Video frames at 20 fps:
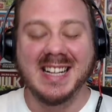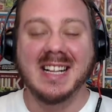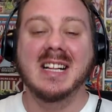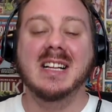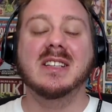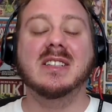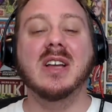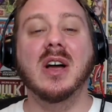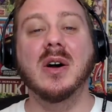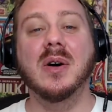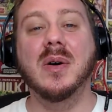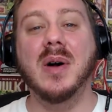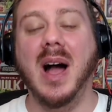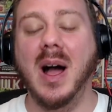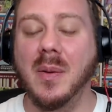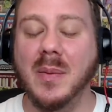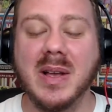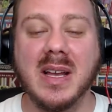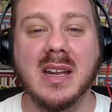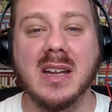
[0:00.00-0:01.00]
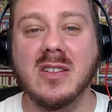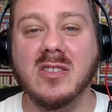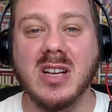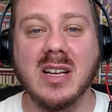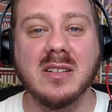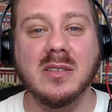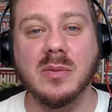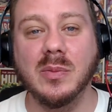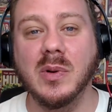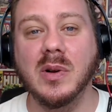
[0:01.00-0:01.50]
So how are we going to
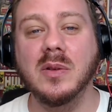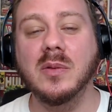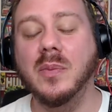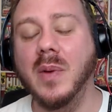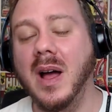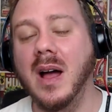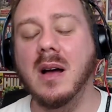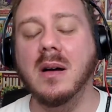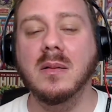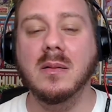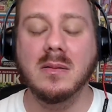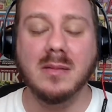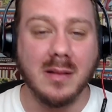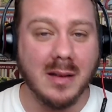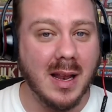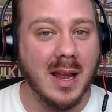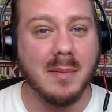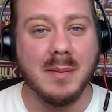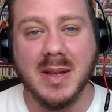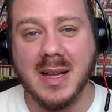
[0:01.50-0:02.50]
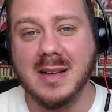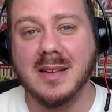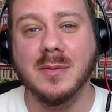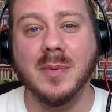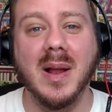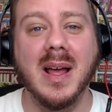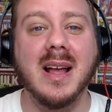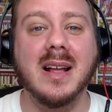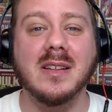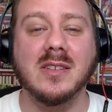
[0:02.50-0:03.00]
change the world? Well, let me explain.